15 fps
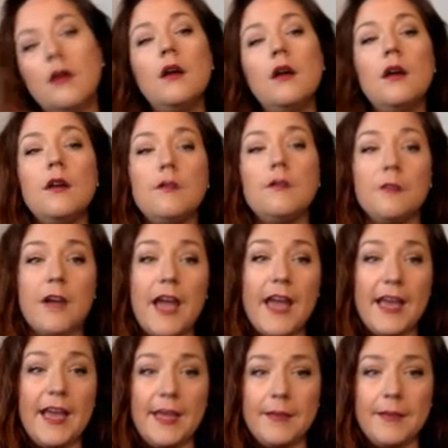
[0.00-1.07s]
for
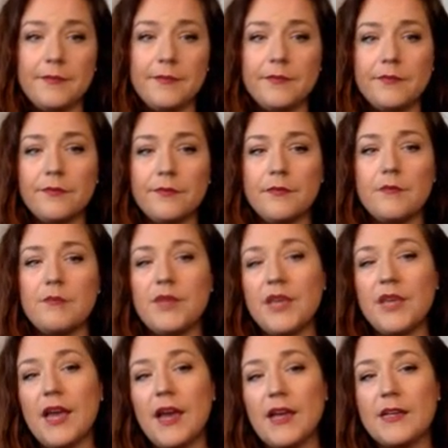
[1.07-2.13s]
A,
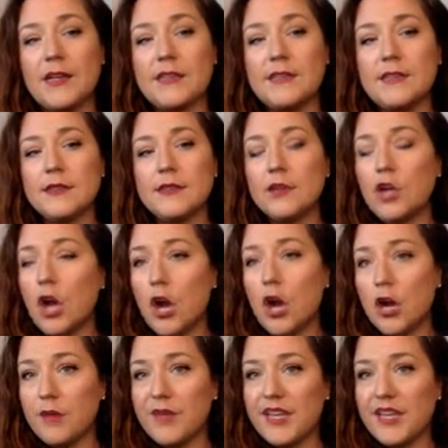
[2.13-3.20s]
because
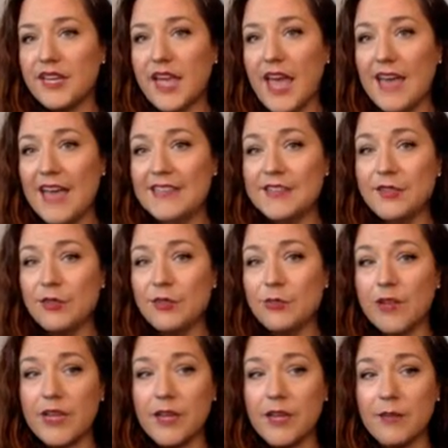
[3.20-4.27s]
carbon has a
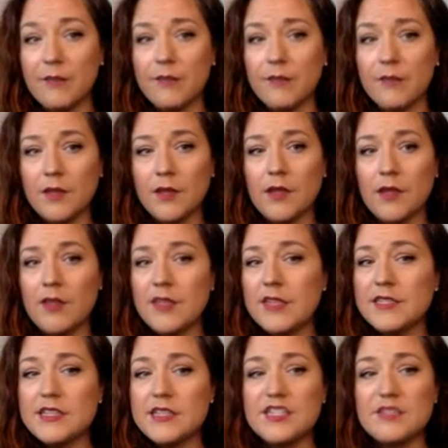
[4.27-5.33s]
3, that's the
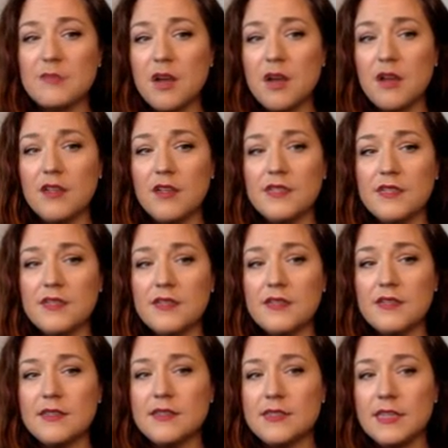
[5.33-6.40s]
smallest
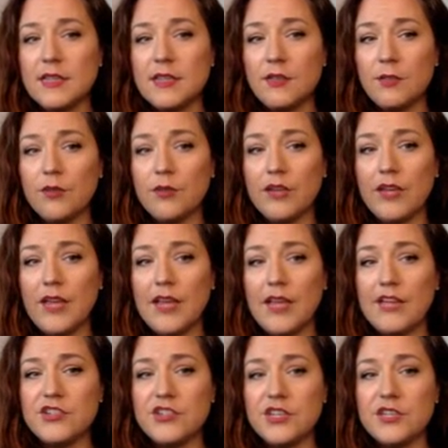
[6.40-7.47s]

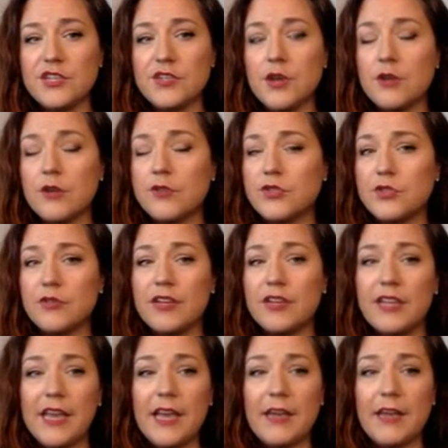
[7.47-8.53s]
C3H6O2 can
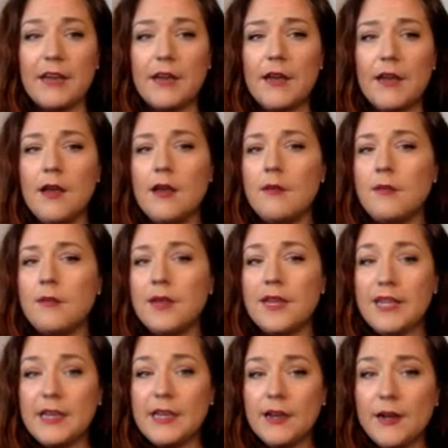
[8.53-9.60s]
get. But
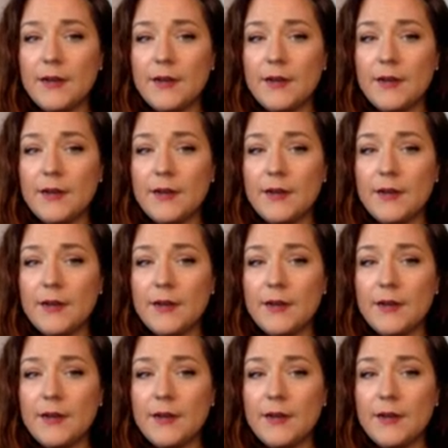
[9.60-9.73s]
here,